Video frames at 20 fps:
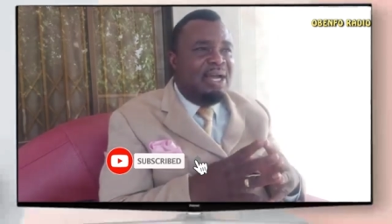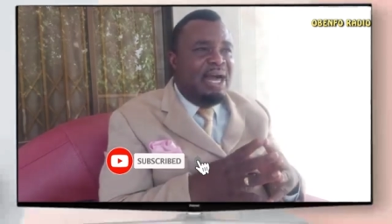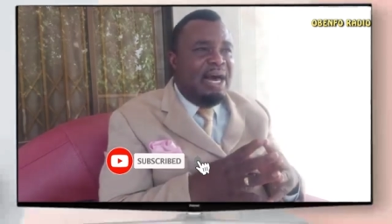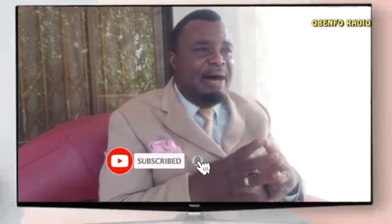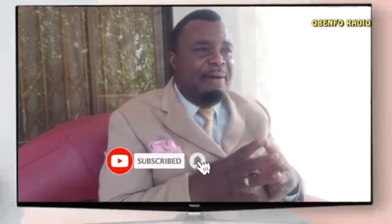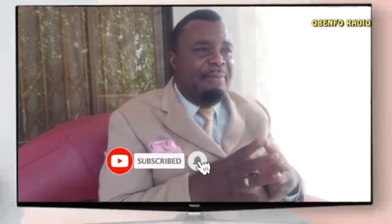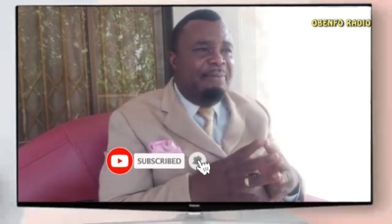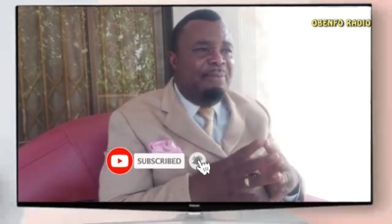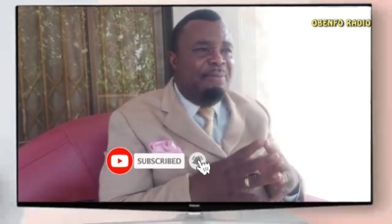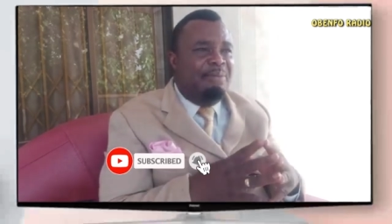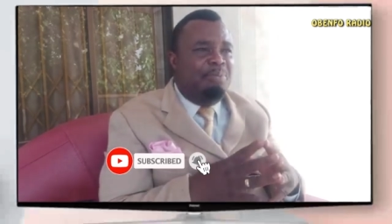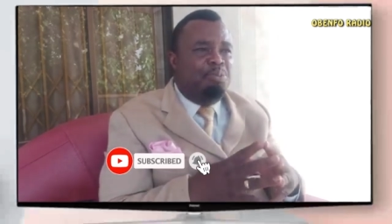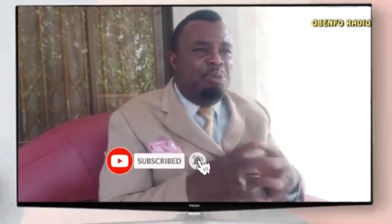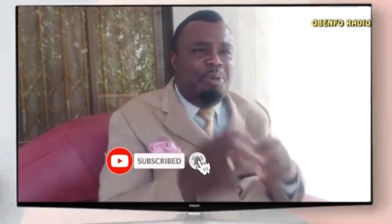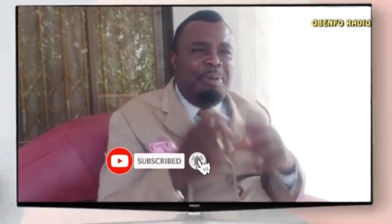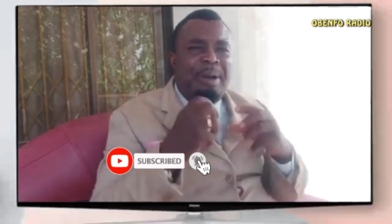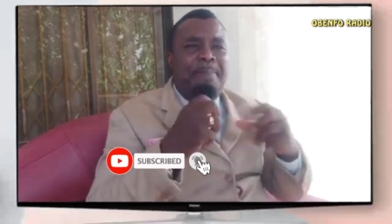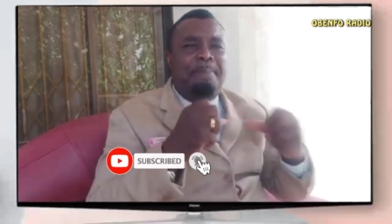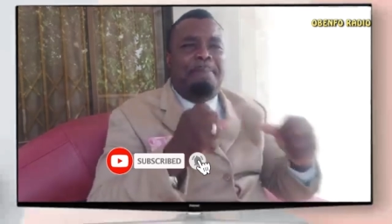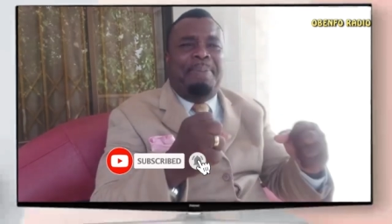
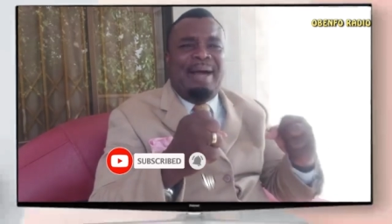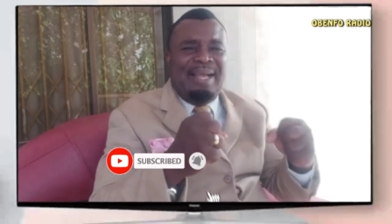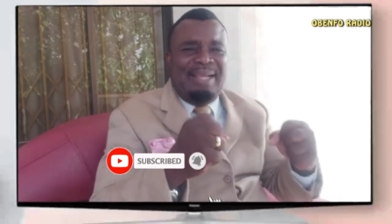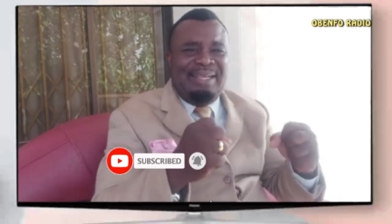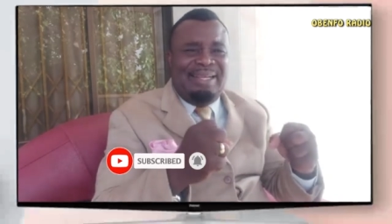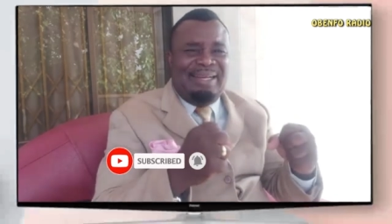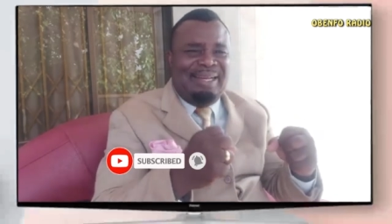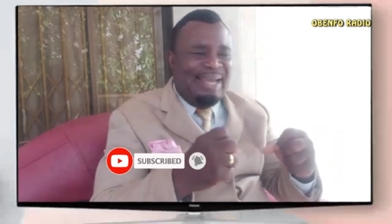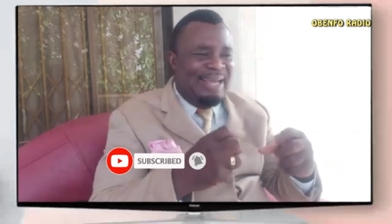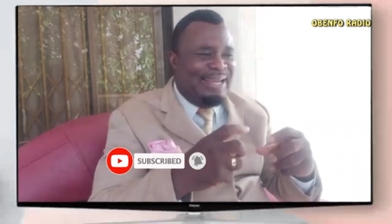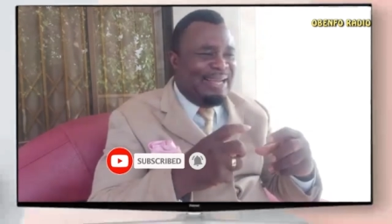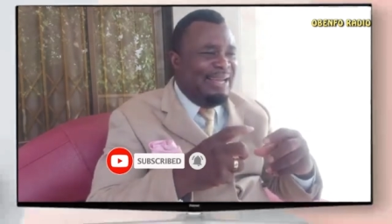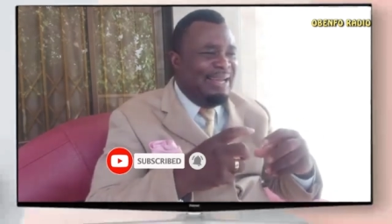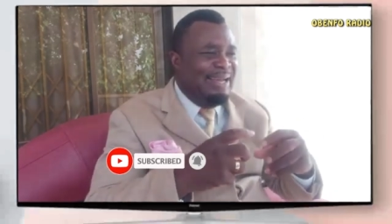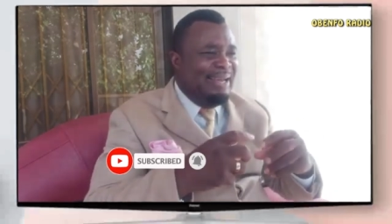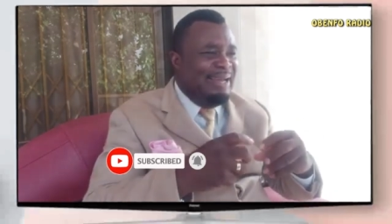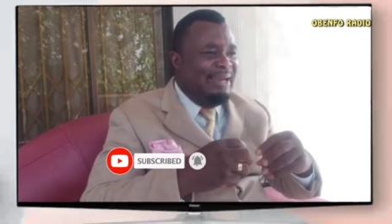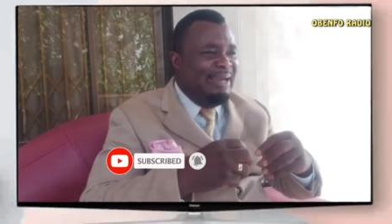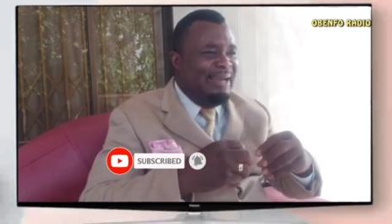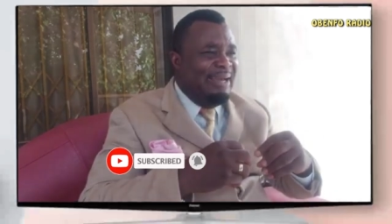We bad
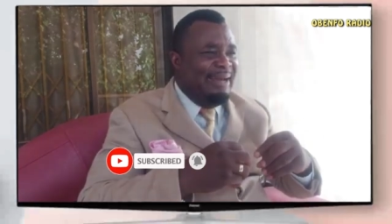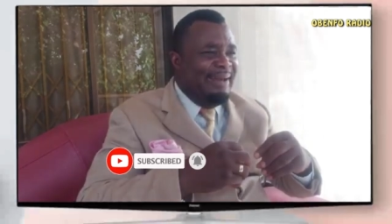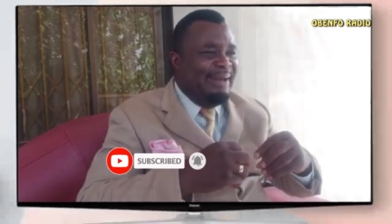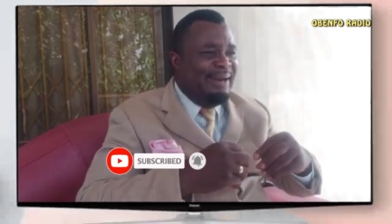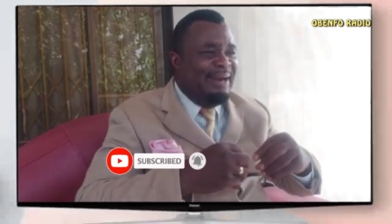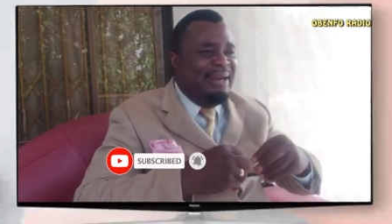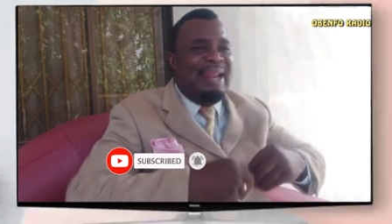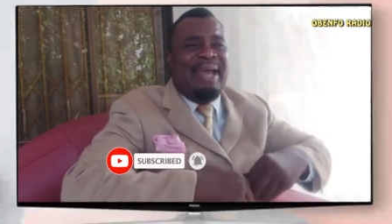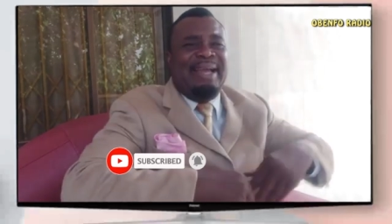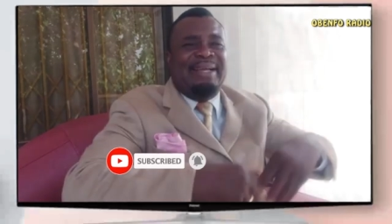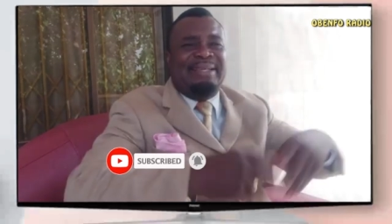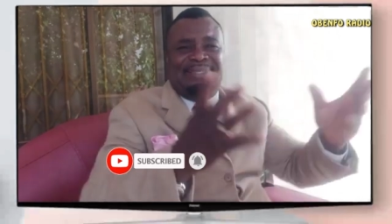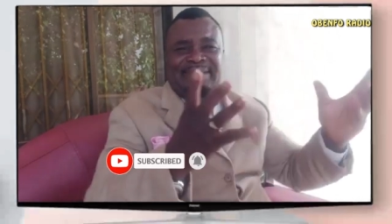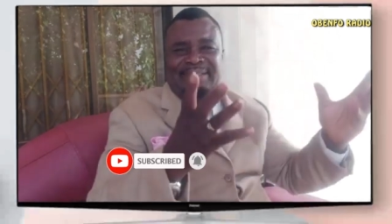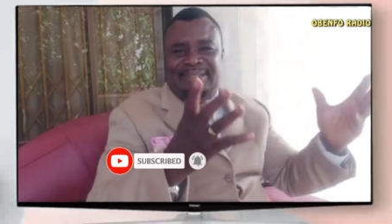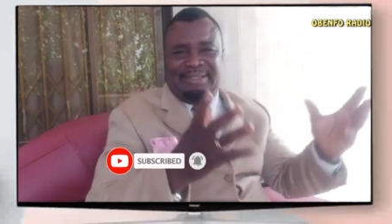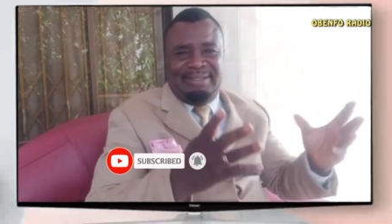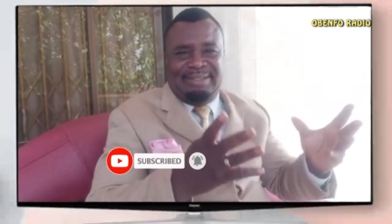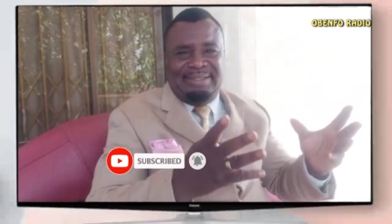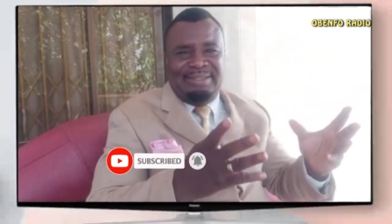like a
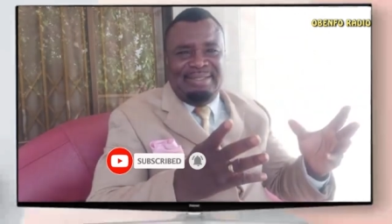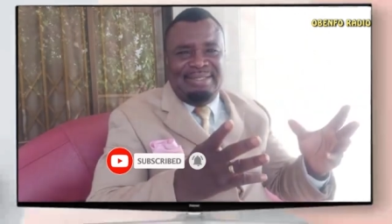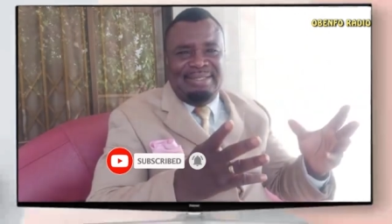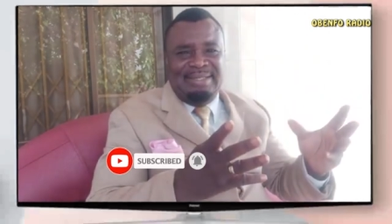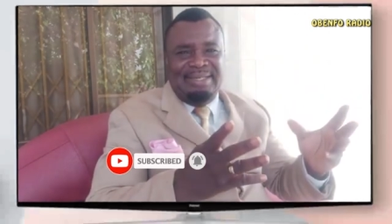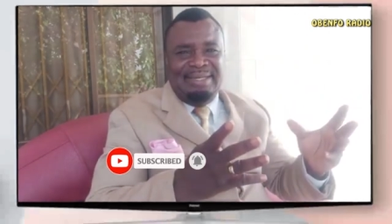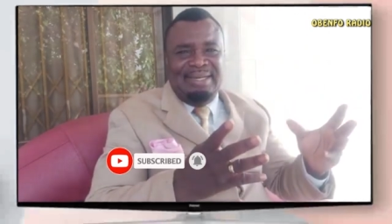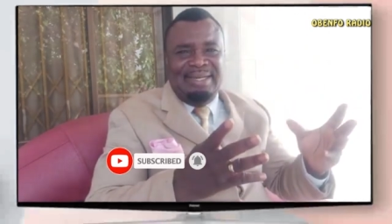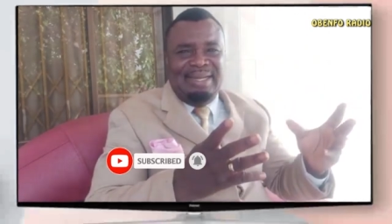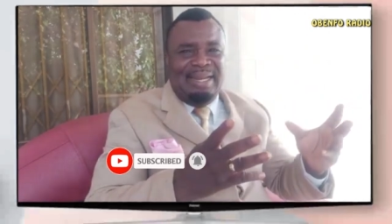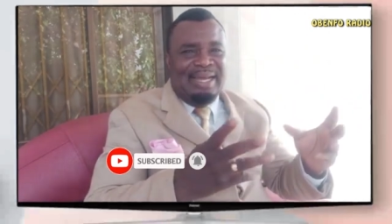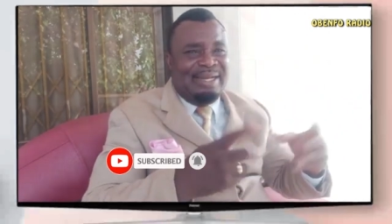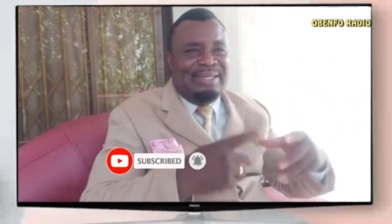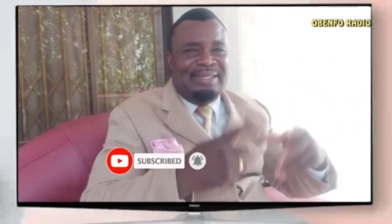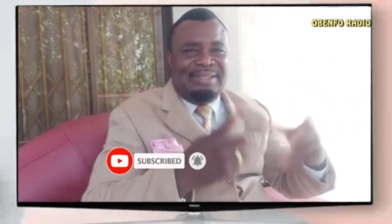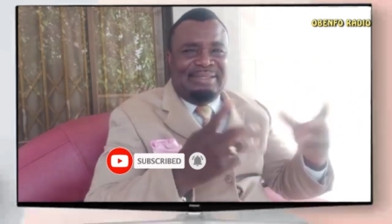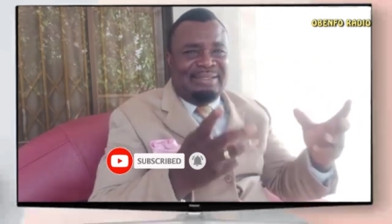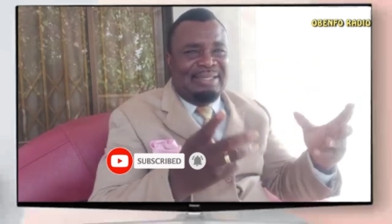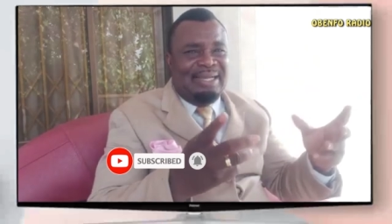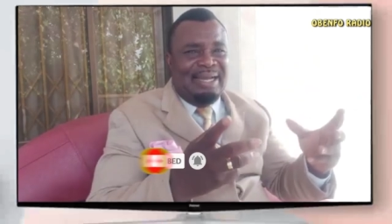lights.
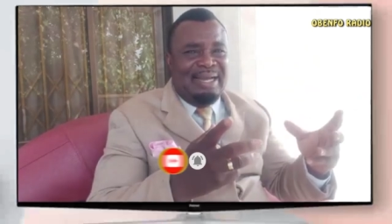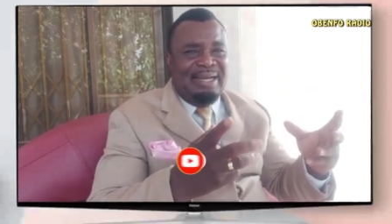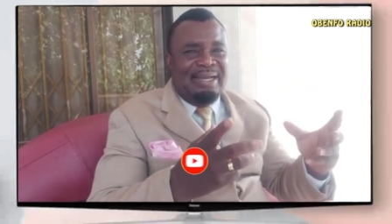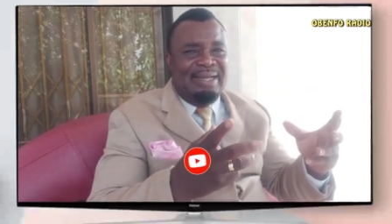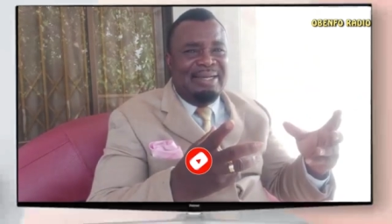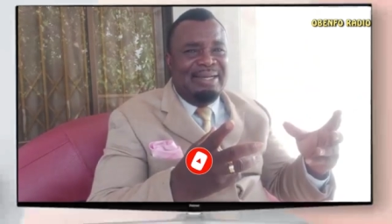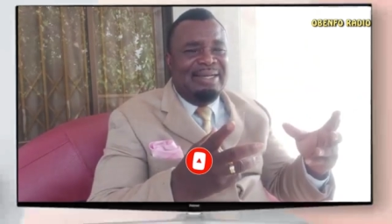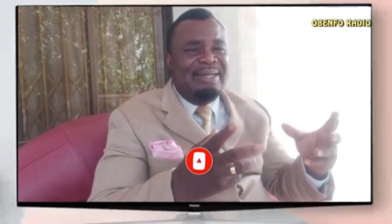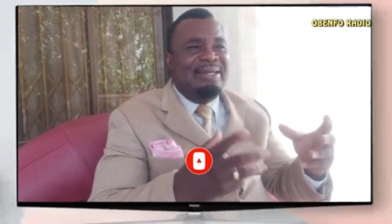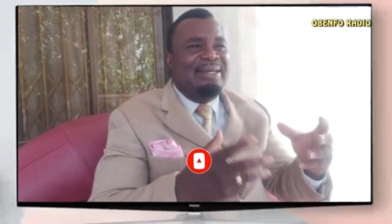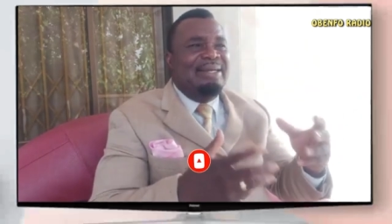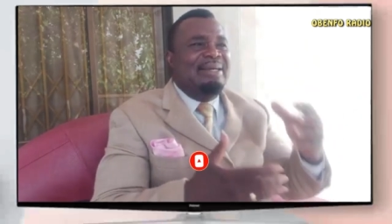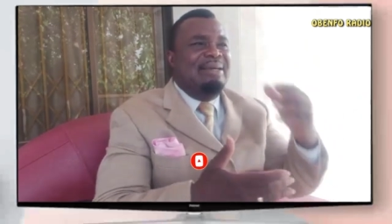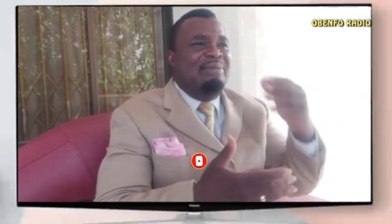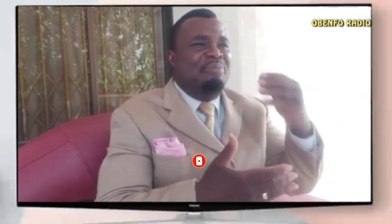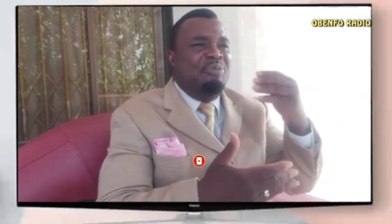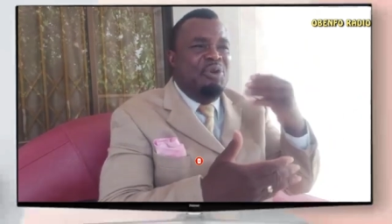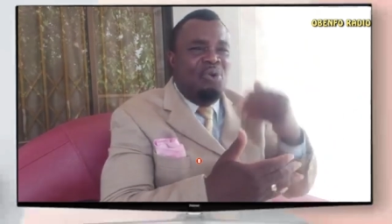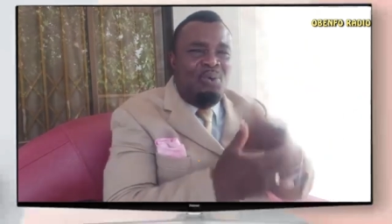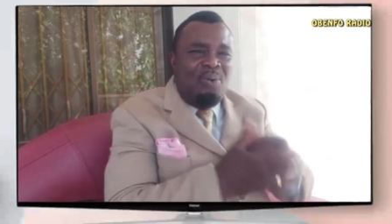Like a star.
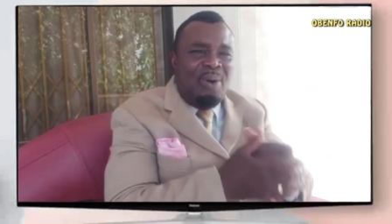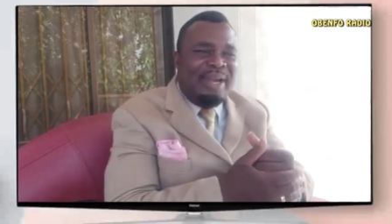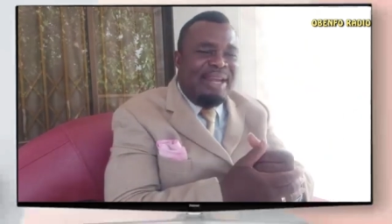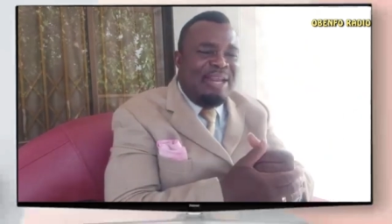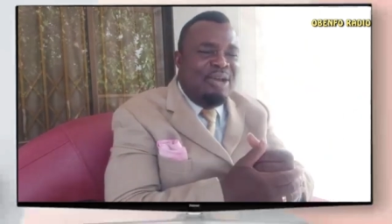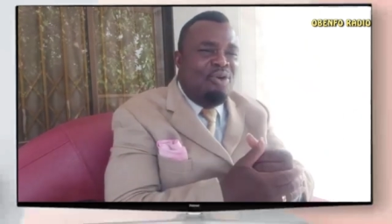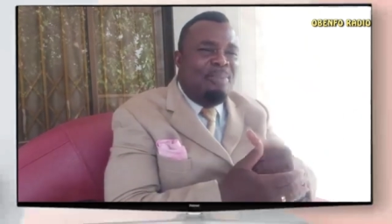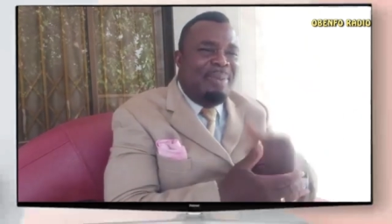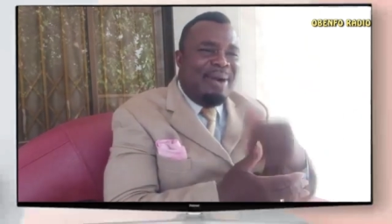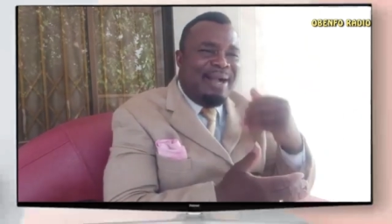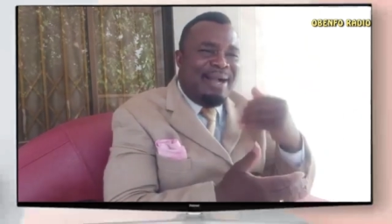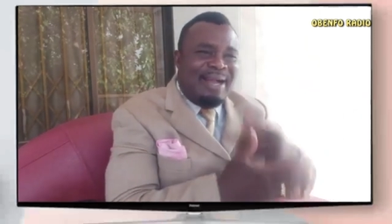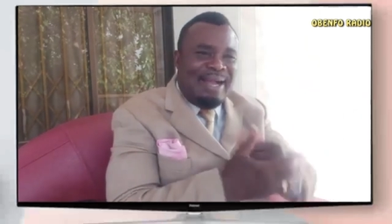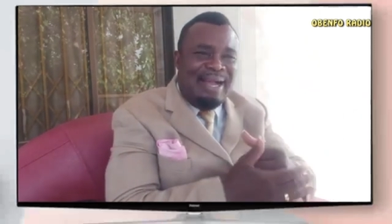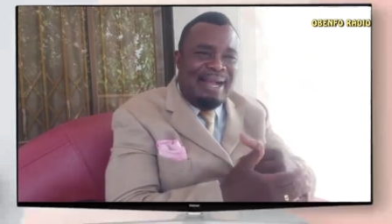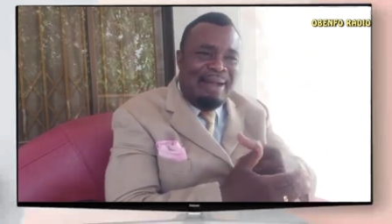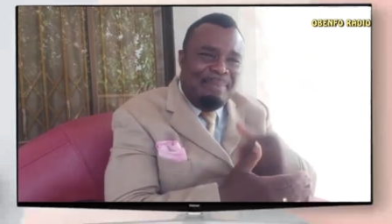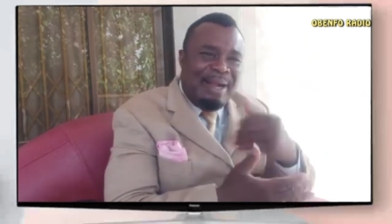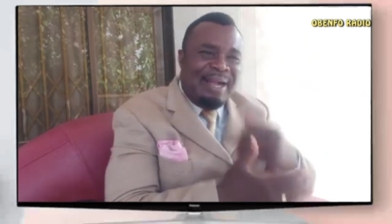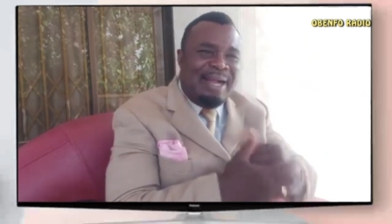Me who are you,
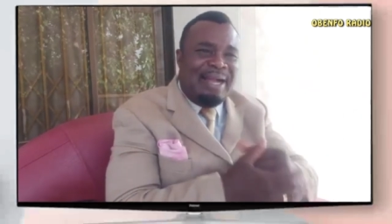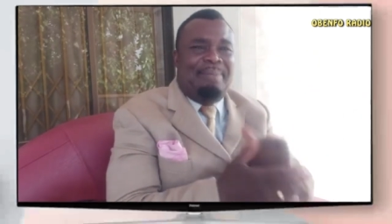Maka.